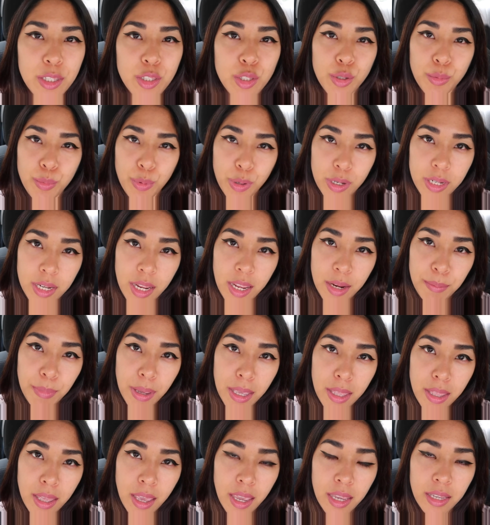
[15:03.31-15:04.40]
two point nine
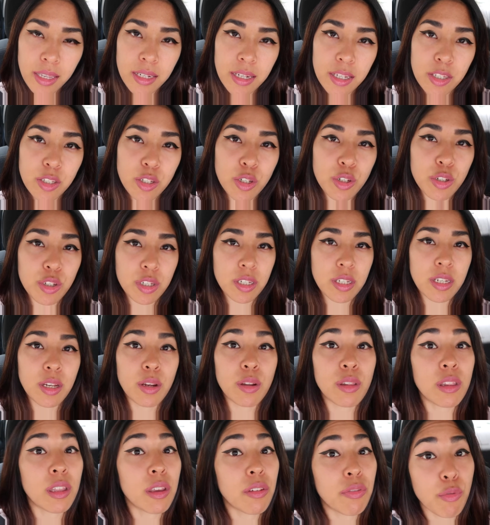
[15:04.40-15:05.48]
mile hike and it turned to
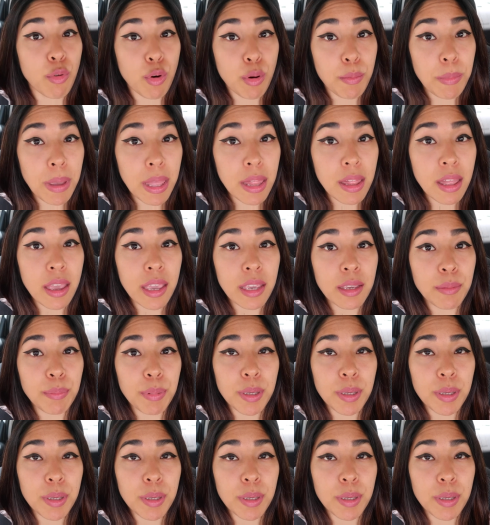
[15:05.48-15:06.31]
nearly a four mile hike